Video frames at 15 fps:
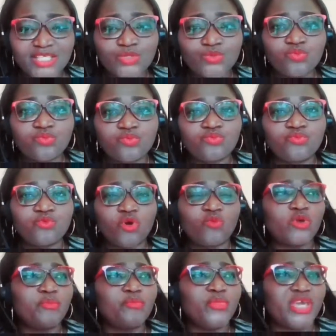That's
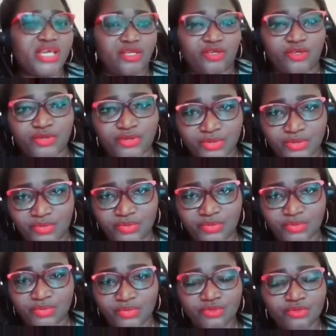what will make
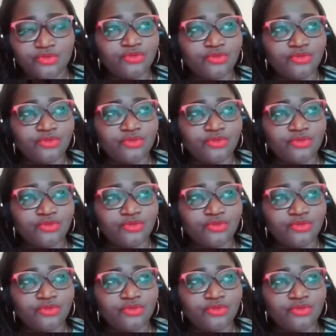you,